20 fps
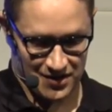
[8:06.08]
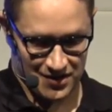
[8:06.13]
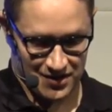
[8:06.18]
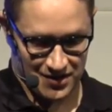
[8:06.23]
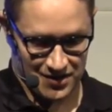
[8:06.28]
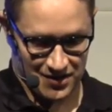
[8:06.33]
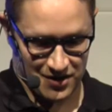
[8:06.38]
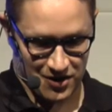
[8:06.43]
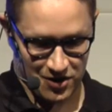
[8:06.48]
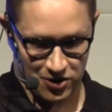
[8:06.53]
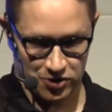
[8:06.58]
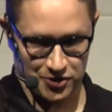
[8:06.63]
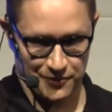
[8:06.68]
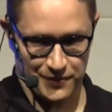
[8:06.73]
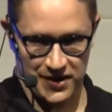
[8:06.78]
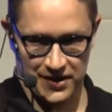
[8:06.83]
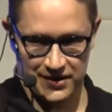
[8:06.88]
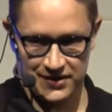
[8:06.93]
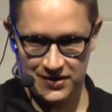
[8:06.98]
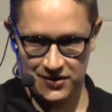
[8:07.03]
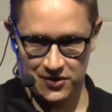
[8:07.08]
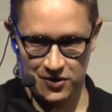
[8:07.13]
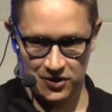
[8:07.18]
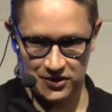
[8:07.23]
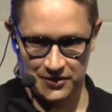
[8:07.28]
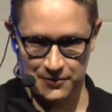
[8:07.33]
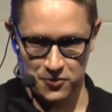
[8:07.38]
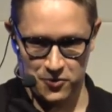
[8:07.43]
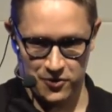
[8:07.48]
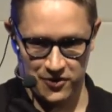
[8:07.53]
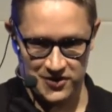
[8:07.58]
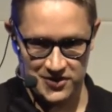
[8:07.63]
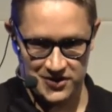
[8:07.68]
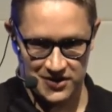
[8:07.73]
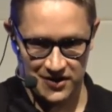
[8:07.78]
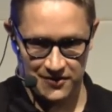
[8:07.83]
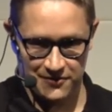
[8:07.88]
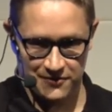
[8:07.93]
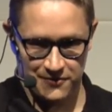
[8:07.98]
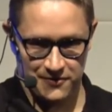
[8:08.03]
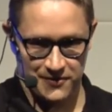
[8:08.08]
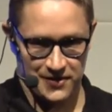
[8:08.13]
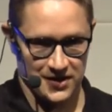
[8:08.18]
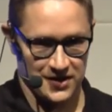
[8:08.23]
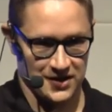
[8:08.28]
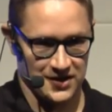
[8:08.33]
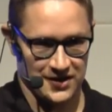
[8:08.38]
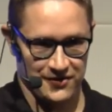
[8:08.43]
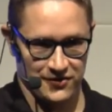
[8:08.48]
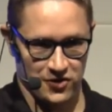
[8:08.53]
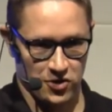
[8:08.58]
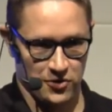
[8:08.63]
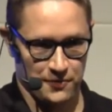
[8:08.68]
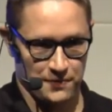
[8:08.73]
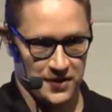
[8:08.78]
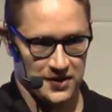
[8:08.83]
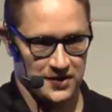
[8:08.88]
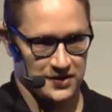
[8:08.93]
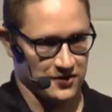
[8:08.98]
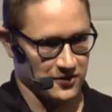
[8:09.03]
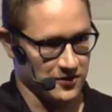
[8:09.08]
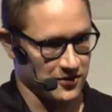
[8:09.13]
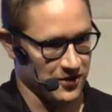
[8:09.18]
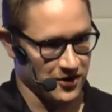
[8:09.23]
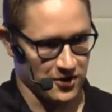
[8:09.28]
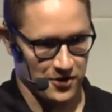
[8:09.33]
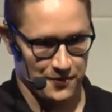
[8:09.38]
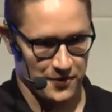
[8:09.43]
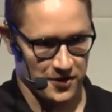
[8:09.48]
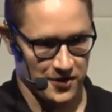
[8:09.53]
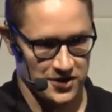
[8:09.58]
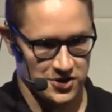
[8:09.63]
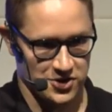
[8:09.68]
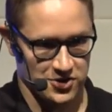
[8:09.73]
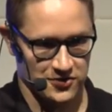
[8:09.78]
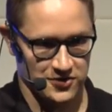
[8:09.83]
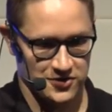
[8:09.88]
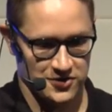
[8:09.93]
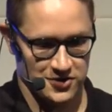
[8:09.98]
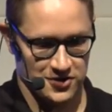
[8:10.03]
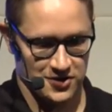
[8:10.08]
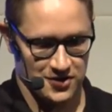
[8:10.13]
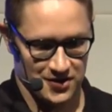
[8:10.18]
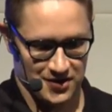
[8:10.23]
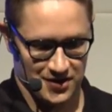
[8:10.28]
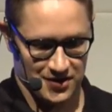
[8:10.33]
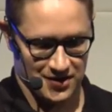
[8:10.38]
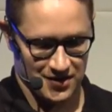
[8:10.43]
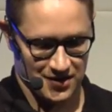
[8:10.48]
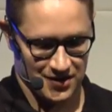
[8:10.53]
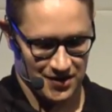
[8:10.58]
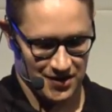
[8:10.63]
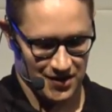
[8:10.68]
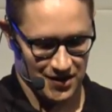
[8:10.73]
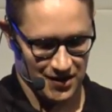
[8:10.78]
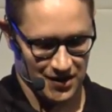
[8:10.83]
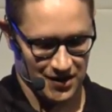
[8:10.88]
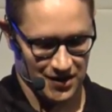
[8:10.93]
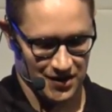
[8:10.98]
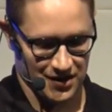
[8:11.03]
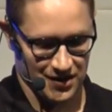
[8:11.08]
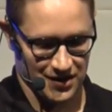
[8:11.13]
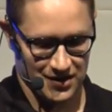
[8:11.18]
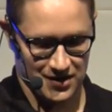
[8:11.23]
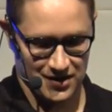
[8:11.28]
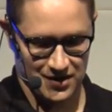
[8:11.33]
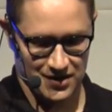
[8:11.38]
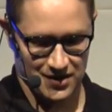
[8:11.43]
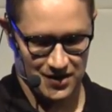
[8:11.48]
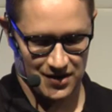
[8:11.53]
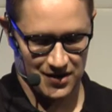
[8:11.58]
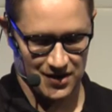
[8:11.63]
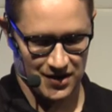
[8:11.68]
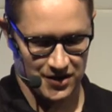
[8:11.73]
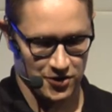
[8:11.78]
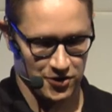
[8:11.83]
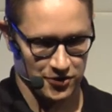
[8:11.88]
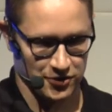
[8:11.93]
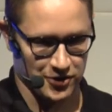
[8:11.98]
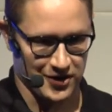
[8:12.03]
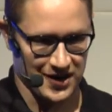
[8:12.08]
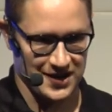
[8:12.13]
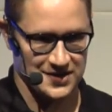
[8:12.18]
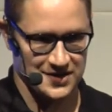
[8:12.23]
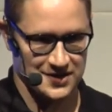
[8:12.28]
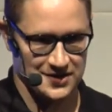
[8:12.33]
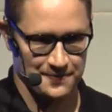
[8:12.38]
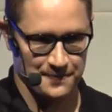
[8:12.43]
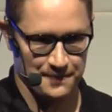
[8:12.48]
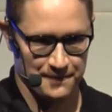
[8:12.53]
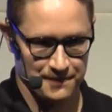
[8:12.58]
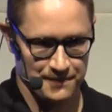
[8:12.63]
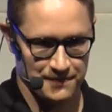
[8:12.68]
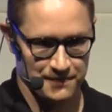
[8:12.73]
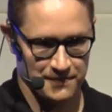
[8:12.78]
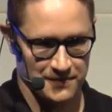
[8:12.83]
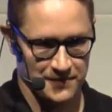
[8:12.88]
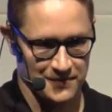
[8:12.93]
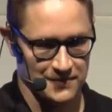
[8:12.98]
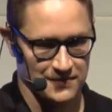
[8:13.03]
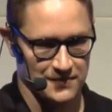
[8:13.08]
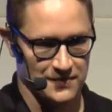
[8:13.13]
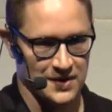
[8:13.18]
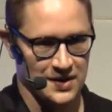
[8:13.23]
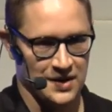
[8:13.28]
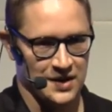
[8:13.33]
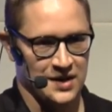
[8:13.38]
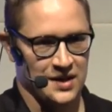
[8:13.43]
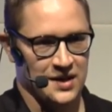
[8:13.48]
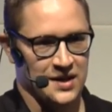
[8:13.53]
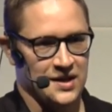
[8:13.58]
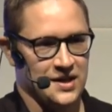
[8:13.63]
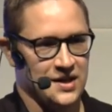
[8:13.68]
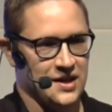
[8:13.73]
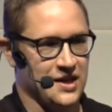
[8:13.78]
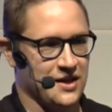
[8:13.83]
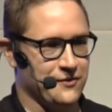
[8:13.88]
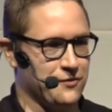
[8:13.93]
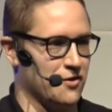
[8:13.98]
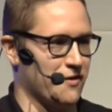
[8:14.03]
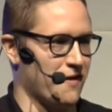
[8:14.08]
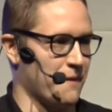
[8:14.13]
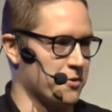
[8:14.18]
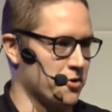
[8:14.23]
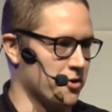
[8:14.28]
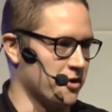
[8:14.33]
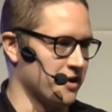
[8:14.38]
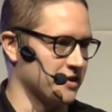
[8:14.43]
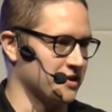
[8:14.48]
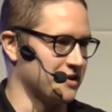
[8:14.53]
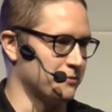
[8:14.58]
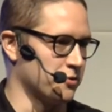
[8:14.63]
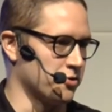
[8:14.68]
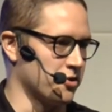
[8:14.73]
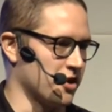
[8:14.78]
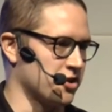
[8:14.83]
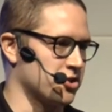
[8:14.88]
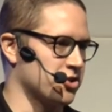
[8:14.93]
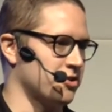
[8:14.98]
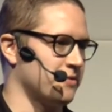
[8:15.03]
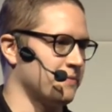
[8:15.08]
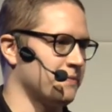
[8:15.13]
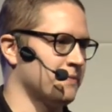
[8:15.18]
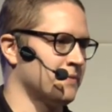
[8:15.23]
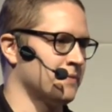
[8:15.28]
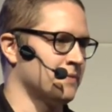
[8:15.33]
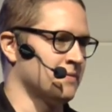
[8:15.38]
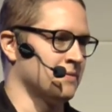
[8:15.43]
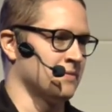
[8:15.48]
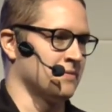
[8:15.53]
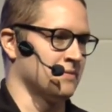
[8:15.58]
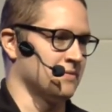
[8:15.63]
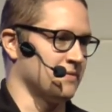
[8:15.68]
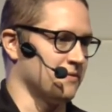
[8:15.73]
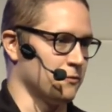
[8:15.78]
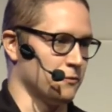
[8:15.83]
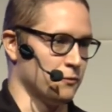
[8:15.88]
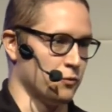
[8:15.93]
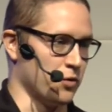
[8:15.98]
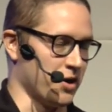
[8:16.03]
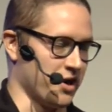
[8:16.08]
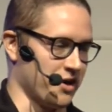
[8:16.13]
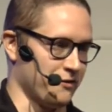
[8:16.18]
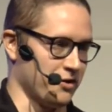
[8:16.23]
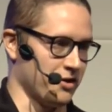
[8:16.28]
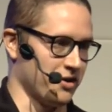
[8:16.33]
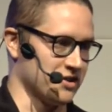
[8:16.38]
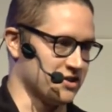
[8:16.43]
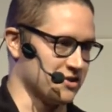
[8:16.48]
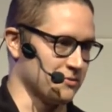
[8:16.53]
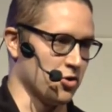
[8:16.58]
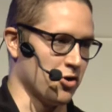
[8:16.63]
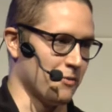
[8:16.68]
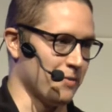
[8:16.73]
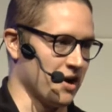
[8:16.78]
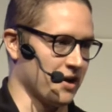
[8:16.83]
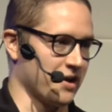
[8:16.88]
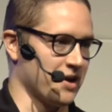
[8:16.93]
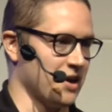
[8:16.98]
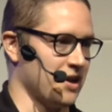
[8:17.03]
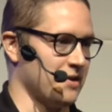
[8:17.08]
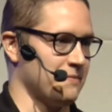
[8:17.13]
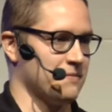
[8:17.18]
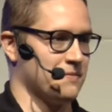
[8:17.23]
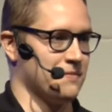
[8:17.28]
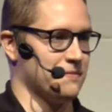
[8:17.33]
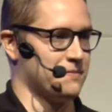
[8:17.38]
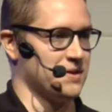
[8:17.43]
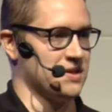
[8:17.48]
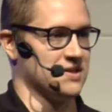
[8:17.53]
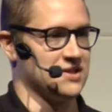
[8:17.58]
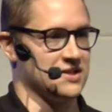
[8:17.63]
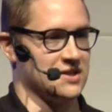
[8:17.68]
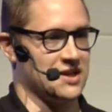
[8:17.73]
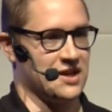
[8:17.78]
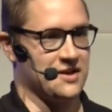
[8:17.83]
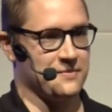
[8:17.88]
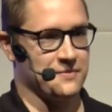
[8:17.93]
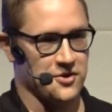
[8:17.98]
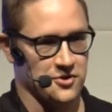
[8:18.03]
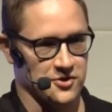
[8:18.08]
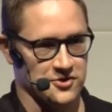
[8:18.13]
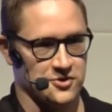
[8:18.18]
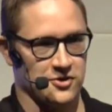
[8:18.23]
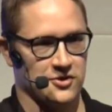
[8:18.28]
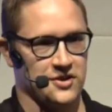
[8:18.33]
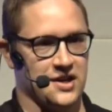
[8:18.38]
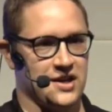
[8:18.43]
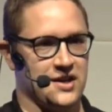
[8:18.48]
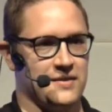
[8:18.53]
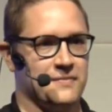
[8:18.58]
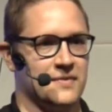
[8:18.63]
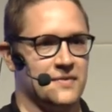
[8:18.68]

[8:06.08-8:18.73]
Automate all the boring stuff in development or in operations. And don't guess. If you have a product in production, whether it's a mobile game, PC game, console game,